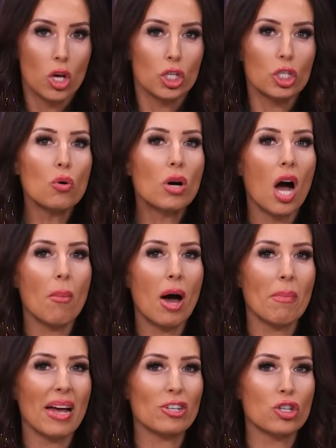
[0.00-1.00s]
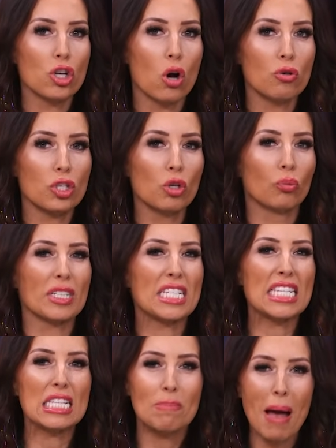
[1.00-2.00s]
You come on my show, you
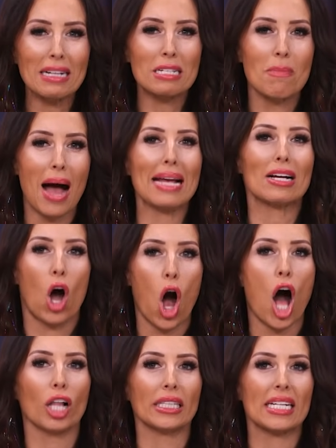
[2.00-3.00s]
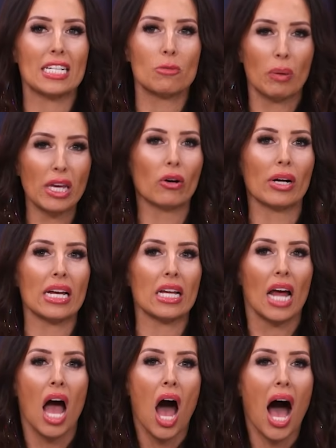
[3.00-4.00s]
respect my colleagues,
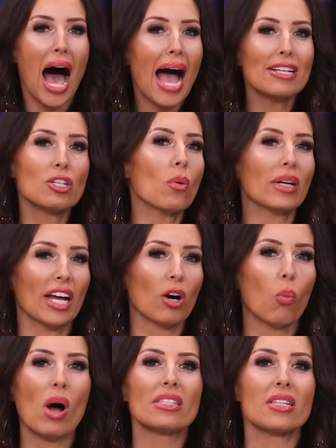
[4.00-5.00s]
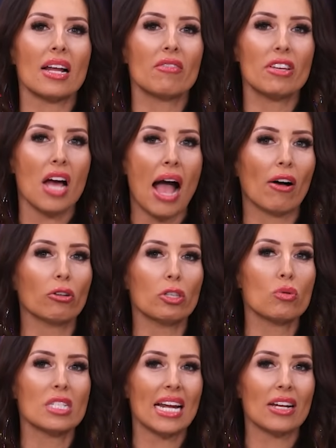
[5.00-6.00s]
period. I don't care what side of the aisle
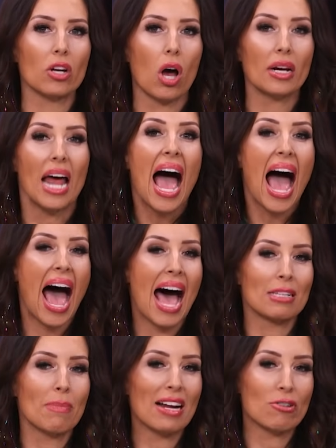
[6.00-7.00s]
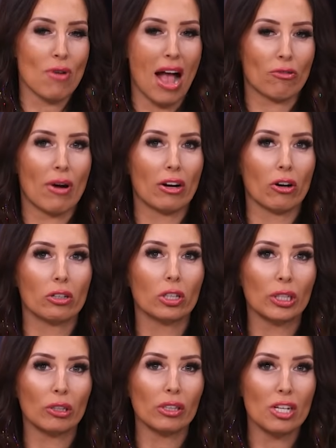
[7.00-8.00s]
you stand on, as my track record
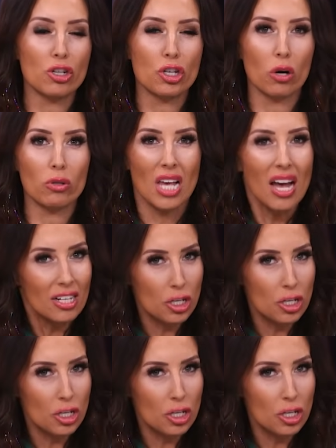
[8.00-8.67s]
clearly shows.